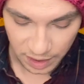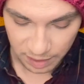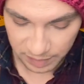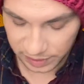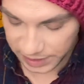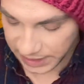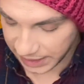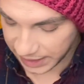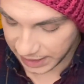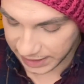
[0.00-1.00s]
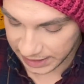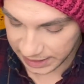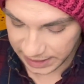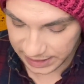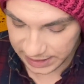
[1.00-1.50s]
But it looks like they did
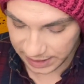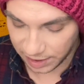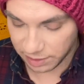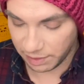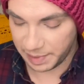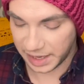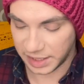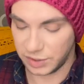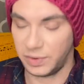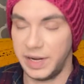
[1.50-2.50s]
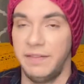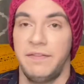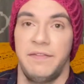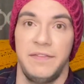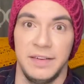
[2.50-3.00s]
this all the way back in
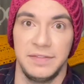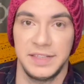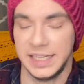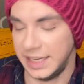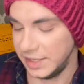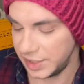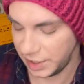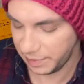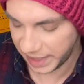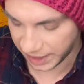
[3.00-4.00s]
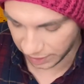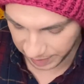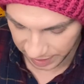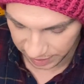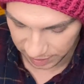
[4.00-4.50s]
2015, so you may know
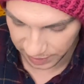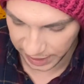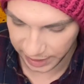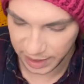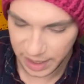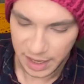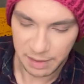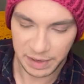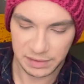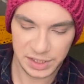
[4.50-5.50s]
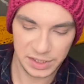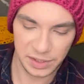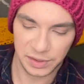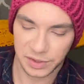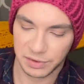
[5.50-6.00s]
about it already. But I was just
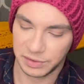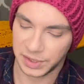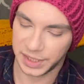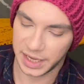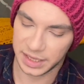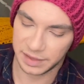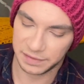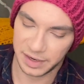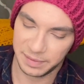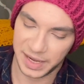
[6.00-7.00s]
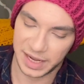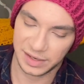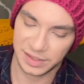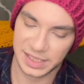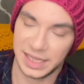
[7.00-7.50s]
going through and looking at the free
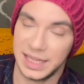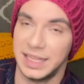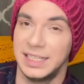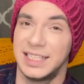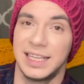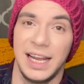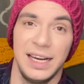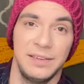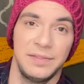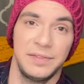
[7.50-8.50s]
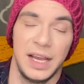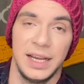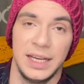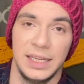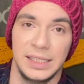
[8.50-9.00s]
patterns and just kind of
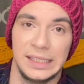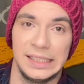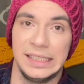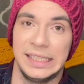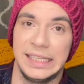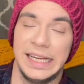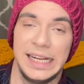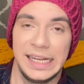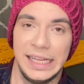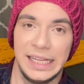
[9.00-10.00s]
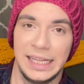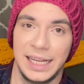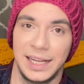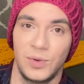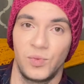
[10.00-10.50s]
uh, getting anything that
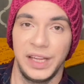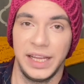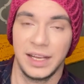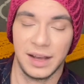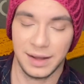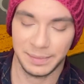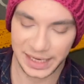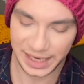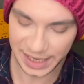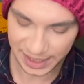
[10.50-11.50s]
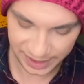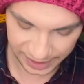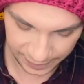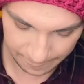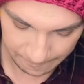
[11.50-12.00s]
really caught my
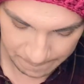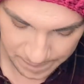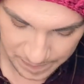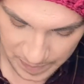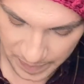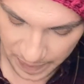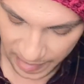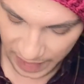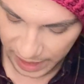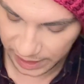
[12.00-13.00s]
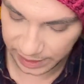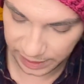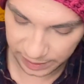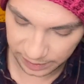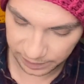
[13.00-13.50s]
eye.
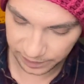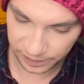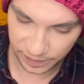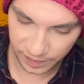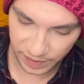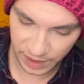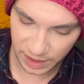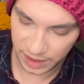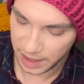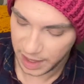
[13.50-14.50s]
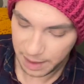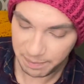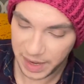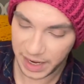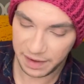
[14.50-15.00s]
Um,
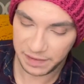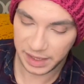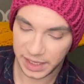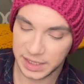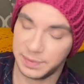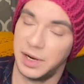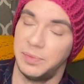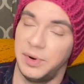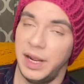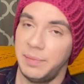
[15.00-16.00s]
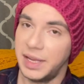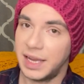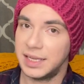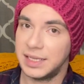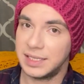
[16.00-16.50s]
but I feel is appropriate
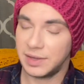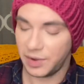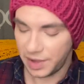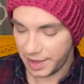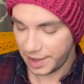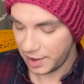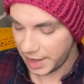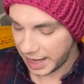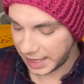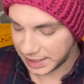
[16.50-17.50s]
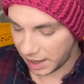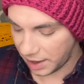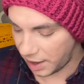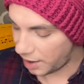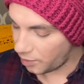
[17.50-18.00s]
because it's
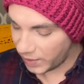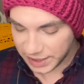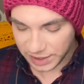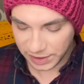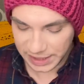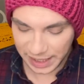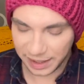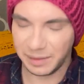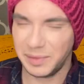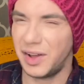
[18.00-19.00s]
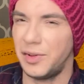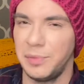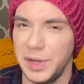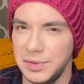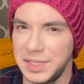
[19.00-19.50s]
winter time
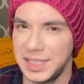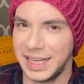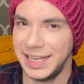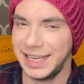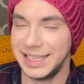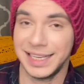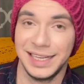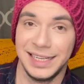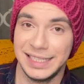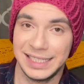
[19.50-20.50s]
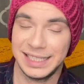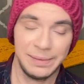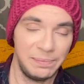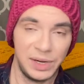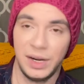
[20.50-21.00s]
almost, I guess. It is
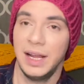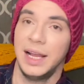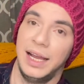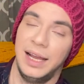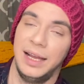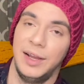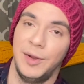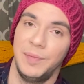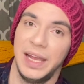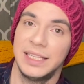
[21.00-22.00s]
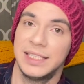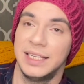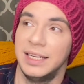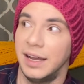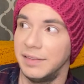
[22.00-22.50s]
December. Um, it's
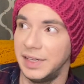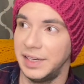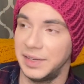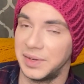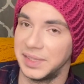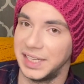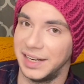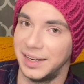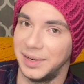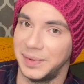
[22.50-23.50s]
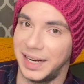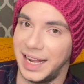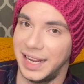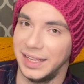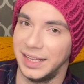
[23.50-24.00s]
not very cold here where
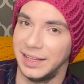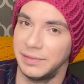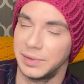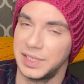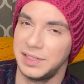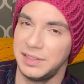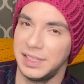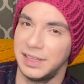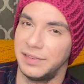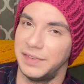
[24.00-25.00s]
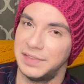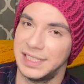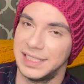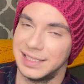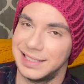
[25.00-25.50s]
I live. We're still in like the
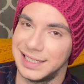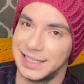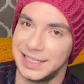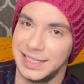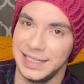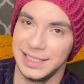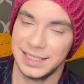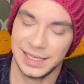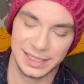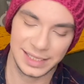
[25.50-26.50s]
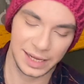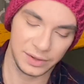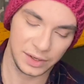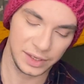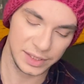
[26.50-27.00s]
50s and 60s in South
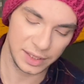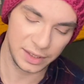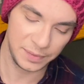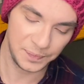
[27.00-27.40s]
Arkansas.